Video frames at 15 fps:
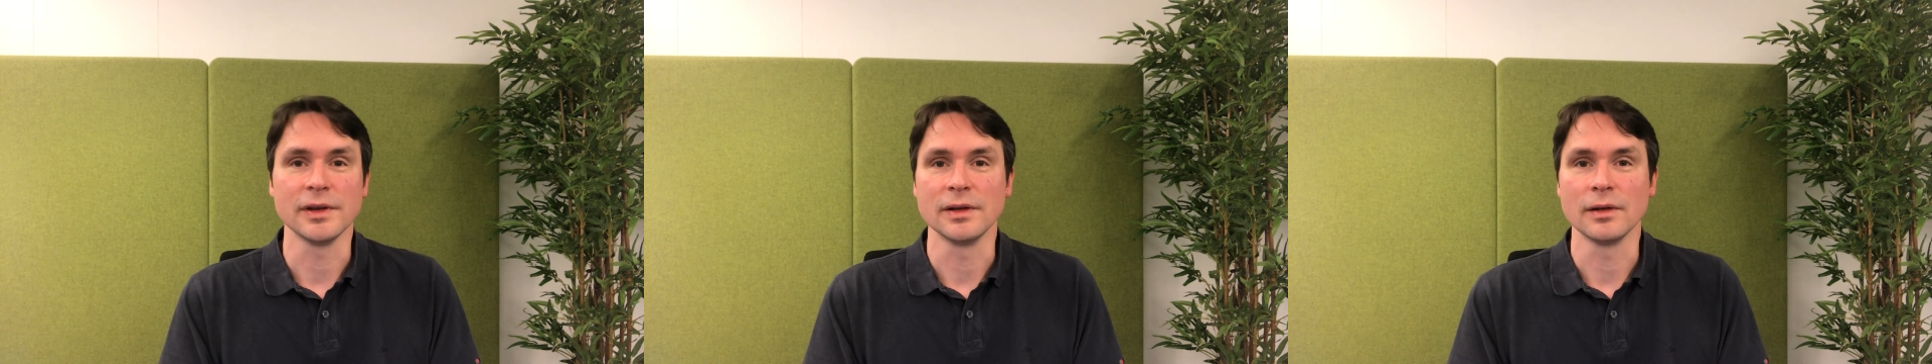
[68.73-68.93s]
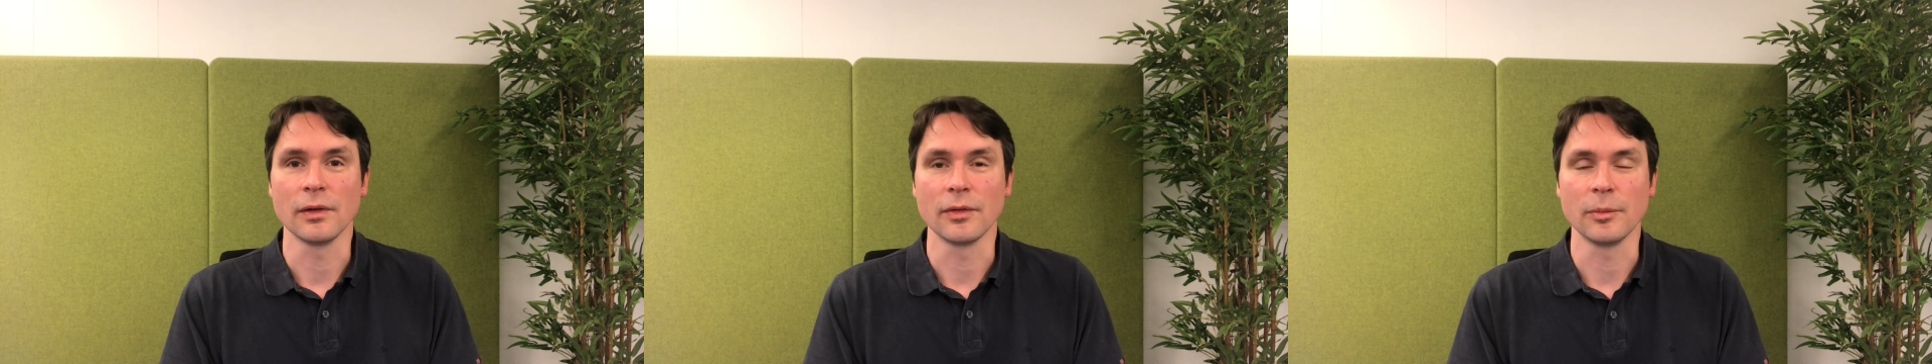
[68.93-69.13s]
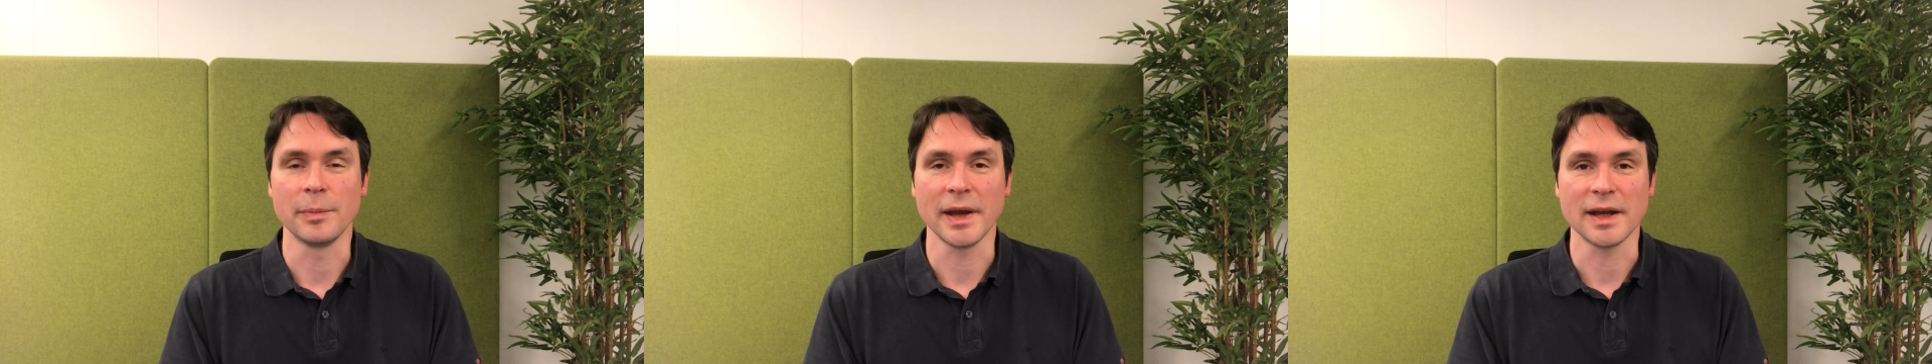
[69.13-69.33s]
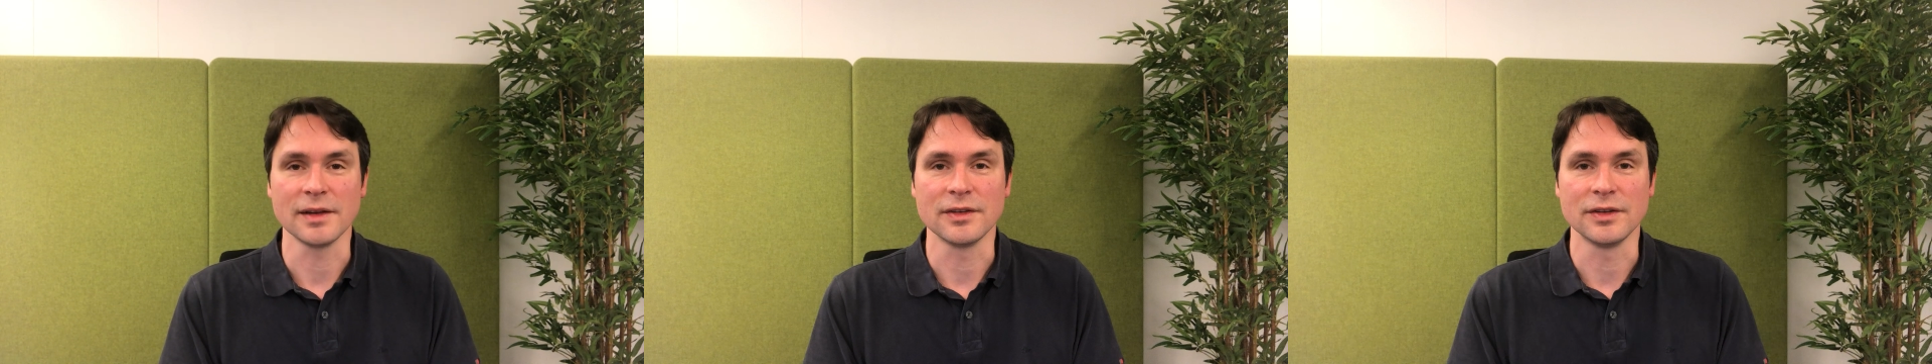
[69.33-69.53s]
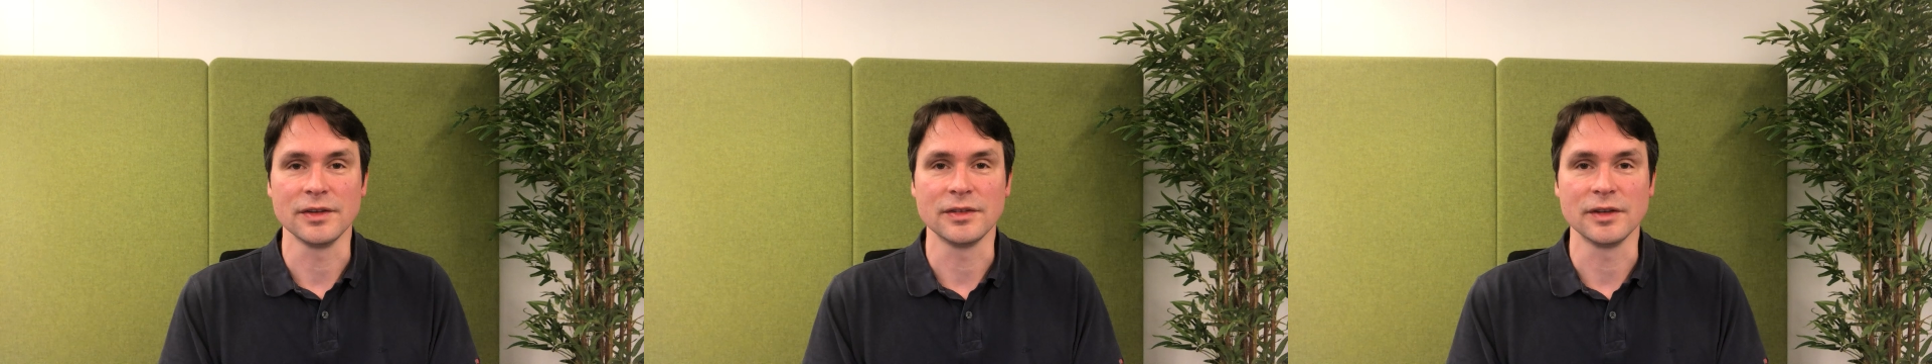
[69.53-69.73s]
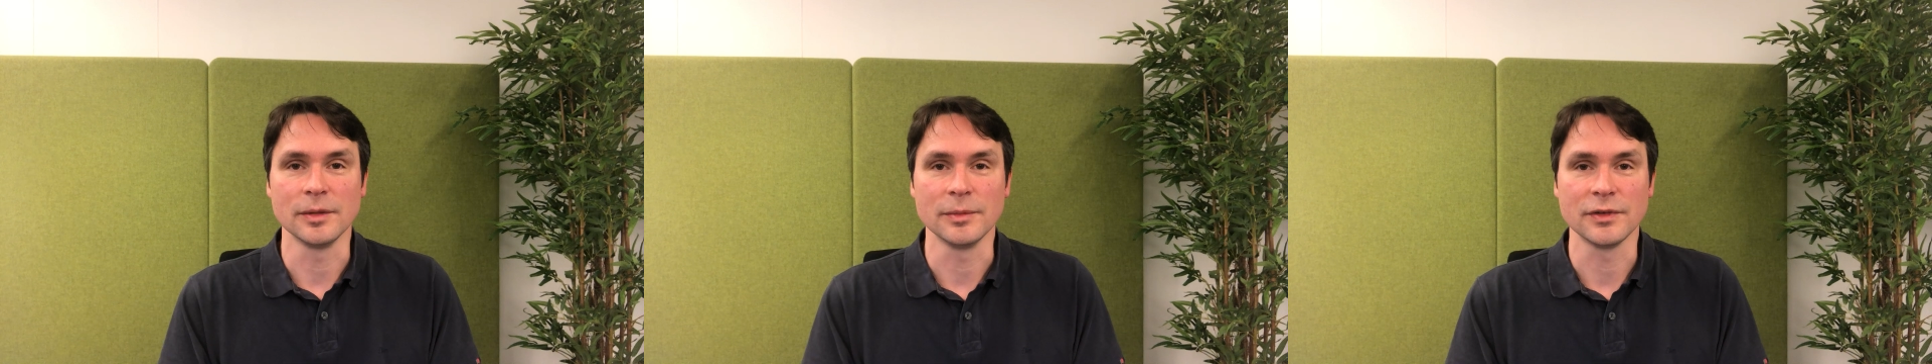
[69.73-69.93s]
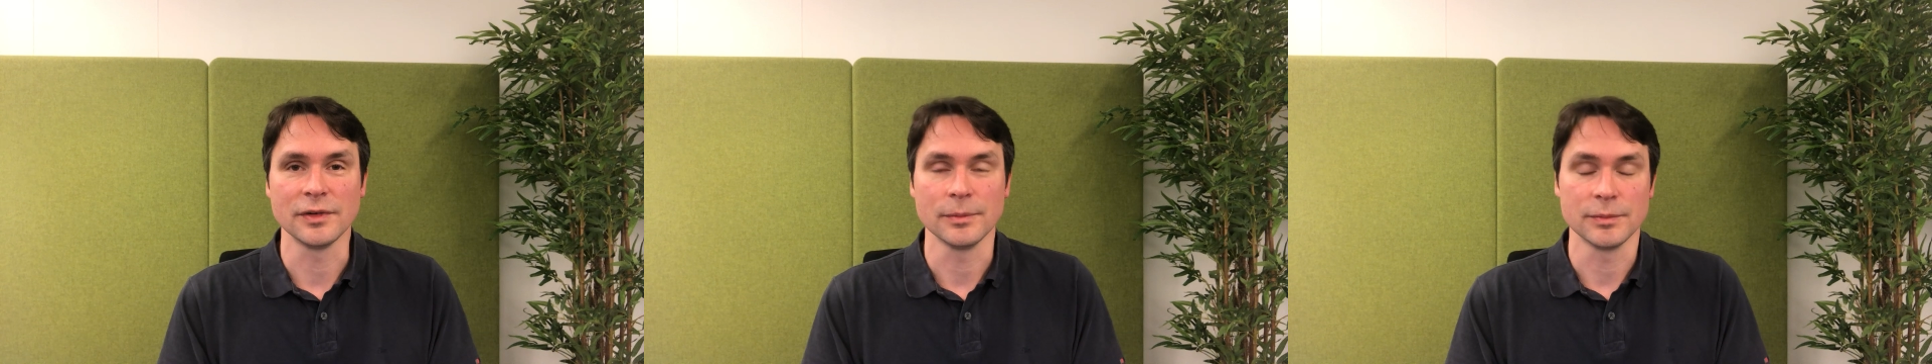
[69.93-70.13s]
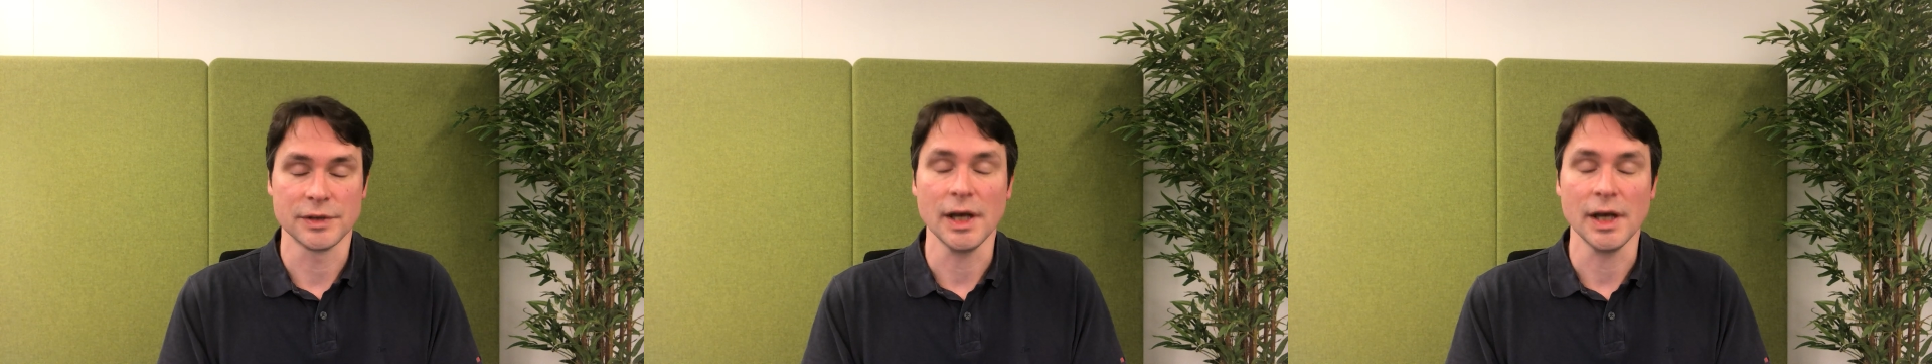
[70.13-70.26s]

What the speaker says: and all the back-end systems.